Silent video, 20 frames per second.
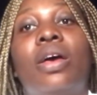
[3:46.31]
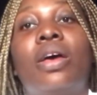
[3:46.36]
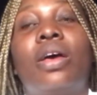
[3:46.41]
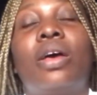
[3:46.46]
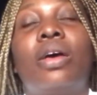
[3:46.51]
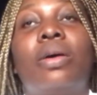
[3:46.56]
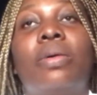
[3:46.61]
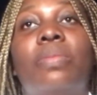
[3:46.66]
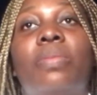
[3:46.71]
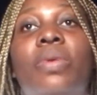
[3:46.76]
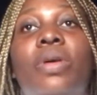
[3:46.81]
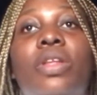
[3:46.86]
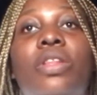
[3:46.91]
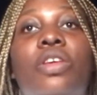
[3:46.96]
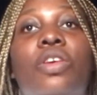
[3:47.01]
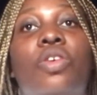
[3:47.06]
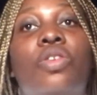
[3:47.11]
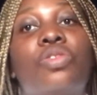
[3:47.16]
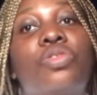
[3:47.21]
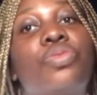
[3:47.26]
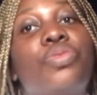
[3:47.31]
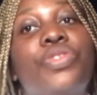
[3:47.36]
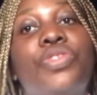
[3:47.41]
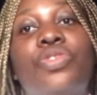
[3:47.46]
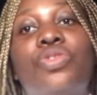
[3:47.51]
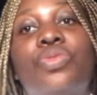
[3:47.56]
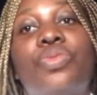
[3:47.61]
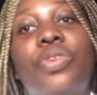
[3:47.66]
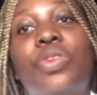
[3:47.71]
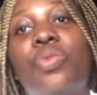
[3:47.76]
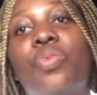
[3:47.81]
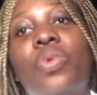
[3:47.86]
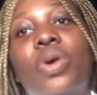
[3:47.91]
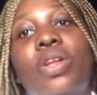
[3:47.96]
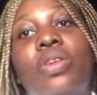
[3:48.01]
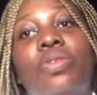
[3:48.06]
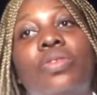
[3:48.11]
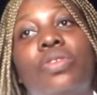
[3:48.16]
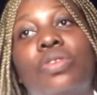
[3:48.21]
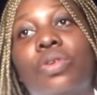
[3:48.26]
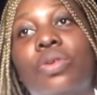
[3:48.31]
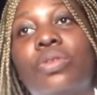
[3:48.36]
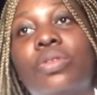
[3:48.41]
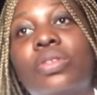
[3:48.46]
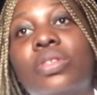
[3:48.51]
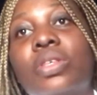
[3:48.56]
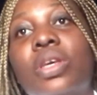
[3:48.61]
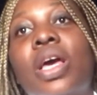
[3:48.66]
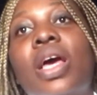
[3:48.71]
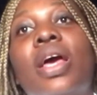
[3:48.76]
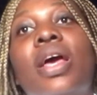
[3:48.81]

the country is doing well or not,